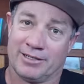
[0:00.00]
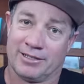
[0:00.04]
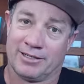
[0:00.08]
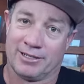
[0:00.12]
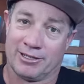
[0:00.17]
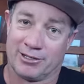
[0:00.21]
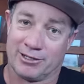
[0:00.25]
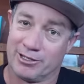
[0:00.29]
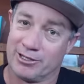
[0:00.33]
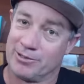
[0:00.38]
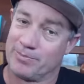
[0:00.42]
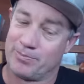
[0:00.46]

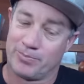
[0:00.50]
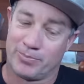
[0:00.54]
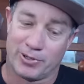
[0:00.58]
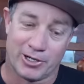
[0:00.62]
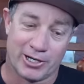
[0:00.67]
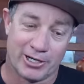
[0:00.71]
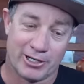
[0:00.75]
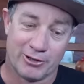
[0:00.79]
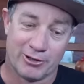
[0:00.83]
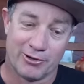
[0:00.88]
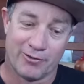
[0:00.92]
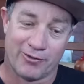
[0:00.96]
I'm gonna
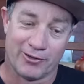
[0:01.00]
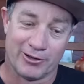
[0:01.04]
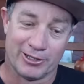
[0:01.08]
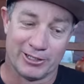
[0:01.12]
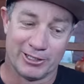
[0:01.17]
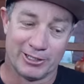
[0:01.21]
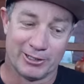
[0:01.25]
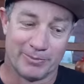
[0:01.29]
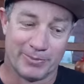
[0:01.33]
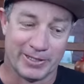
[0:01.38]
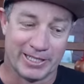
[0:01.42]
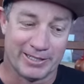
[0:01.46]
bite off a
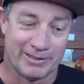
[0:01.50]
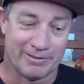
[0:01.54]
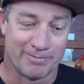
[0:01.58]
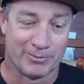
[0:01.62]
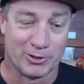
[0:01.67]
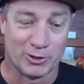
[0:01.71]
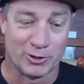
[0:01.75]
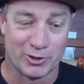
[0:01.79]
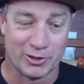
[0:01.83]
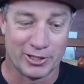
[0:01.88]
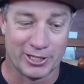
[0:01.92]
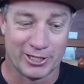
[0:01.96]
little bit
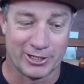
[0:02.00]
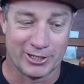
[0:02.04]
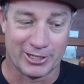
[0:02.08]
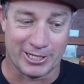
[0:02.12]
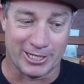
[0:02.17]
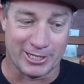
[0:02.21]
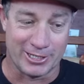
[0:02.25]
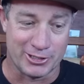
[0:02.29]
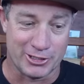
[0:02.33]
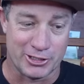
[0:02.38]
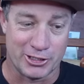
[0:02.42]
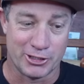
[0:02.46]
more than I
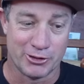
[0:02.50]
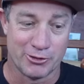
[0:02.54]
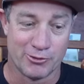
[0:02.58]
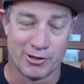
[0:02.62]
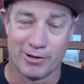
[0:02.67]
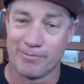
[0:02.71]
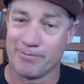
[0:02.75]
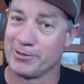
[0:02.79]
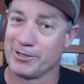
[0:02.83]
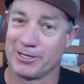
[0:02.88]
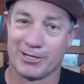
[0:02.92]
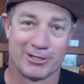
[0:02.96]
can chew
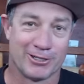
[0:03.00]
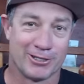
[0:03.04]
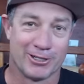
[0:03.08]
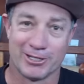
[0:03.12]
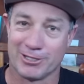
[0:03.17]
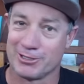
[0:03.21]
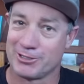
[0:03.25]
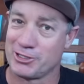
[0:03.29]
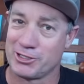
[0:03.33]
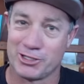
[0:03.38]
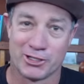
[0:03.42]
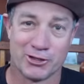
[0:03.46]
on, but I'm gonna
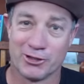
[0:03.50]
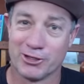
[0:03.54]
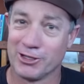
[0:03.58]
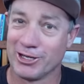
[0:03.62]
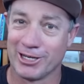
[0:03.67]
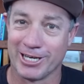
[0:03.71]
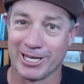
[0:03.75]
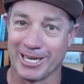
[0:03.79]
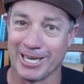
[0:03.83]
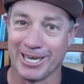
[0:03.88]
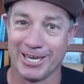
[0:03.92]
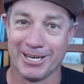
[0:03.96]
chew
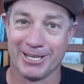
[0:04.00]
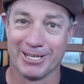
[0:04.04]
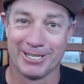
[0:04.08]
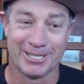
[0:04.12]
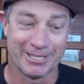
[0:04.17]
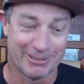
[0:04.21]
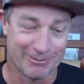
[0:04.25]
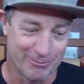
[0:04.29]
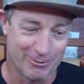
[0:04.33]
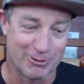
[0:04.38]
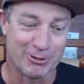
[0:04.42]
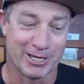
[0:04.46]
like hell
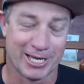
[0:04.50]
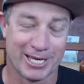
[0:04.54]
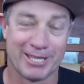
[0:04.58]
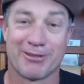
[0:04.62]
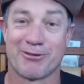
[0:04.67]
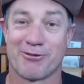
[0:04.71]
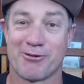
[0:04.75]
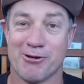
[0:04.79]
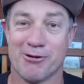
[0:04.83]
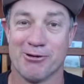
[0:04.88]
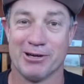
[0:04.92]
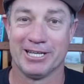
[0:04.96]
and we'll get
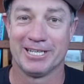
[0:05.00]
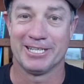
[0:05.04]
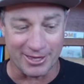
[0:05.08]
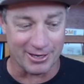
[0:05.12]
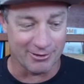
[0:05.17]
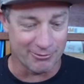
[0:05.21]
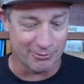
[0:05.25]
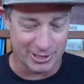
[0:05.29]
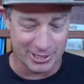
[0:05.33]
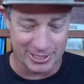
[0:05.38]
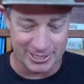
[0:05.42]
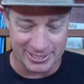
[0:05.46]
through it.
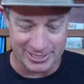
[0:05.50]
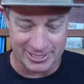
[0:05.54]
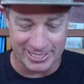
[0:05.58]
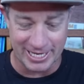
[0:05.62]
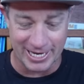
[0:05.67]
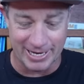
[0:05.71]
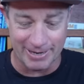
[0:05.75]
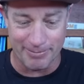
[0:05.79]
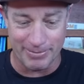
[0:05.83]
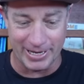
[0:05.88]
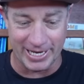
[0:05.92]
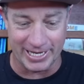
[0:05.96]
We're gonna
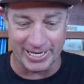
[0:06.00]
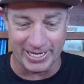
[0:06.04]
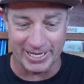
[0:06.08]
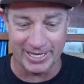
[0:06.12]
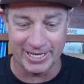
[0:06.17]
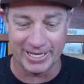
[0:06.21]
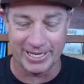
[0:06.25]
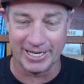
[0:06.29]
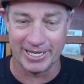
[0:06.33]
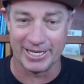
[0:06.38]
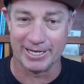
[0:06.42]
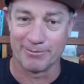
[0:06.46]
start back
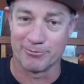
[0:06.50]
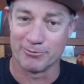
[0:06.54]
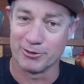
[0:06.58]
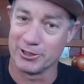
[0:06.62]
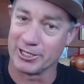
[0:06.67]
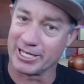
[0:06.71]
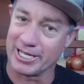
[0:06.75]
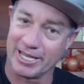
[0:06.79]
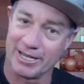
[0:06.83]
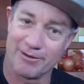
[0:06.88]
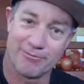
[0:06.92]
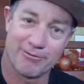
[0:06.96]
here and
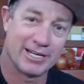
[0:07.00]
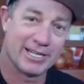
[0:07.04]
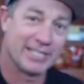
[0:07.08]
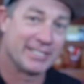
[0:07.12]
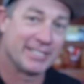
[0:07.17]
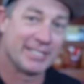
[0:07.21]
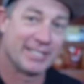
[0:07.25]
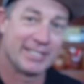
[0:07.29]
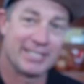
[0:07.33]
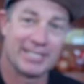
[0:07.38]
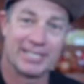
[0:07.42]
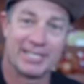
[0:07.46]
work our way
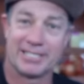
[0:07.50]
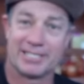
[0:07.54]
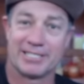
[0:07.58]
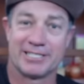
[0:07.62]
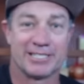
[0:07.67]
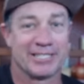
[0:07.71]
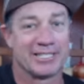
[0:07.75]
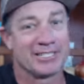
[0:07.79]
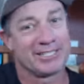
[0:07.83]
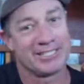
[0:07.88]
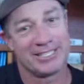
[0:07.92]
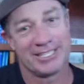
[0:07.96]
to the
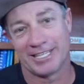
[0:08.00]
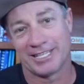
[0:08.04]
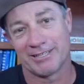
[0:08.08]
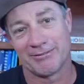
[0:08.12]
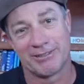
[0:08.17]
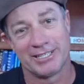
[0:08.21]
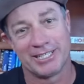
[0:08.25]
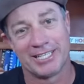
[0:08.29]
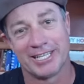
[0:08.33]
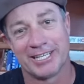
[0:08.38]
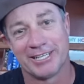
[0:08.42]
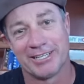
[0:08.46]
engine and see how we
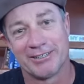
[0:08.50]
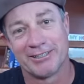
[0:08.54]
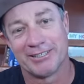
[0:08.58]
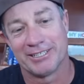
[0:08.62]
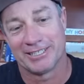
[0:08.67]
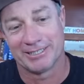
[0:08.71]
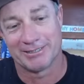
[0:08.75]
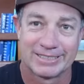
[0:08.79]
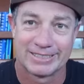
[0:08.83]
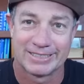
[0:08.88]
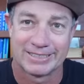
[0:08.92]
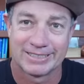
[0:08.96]
go.
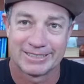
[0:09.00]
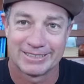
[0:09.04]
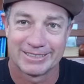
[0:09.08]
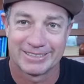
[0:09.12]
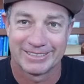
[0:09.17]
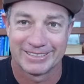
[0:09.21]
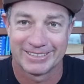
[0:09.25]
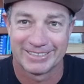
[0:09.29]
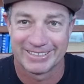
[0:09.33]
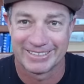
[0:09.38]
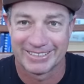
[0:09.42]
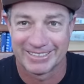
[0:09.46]
You
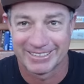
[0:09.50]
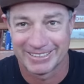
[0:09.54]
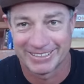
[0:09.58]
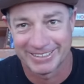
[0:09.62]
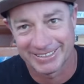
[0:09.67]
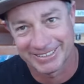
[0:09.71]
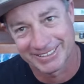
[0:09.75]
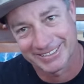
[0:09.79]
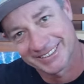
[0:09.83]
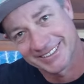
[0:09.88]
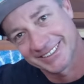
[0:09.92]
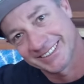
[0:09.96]
got this.